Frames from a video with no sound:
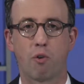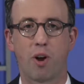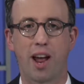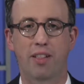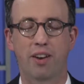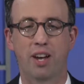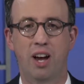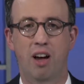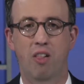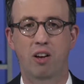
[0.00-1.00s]
Rhode Island.
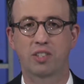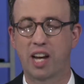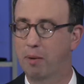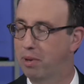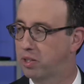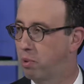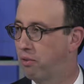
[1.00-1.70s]
Alongside me is my